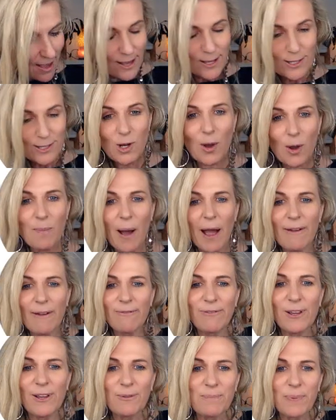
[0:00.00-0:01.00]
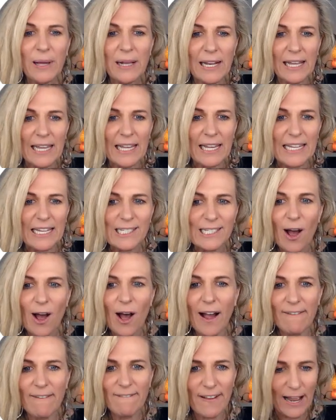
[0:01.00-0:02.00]
So my fifth pillar is
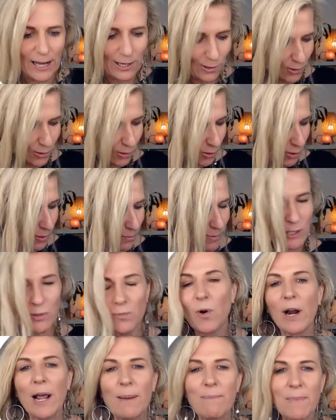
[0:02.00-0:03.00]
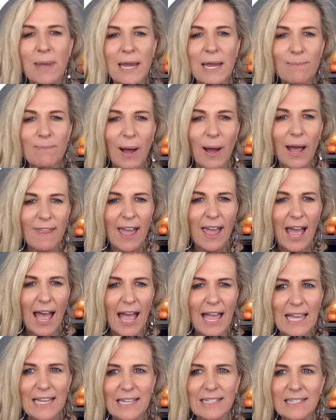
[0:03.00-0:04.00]
high value humans. What I mean by
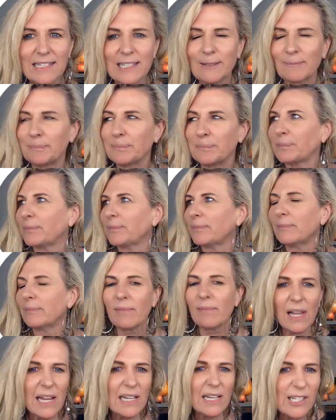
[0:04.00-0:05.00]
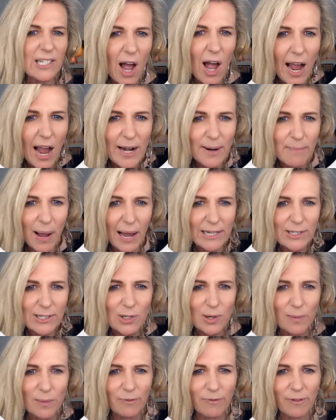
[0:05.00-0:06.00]
that is, it's kind of my
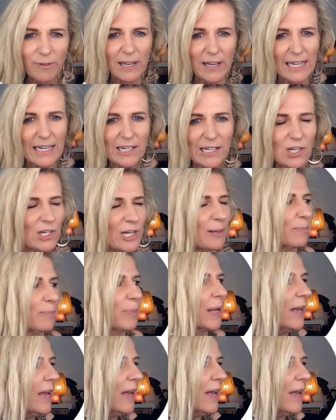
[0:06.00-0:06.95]
term for leadership.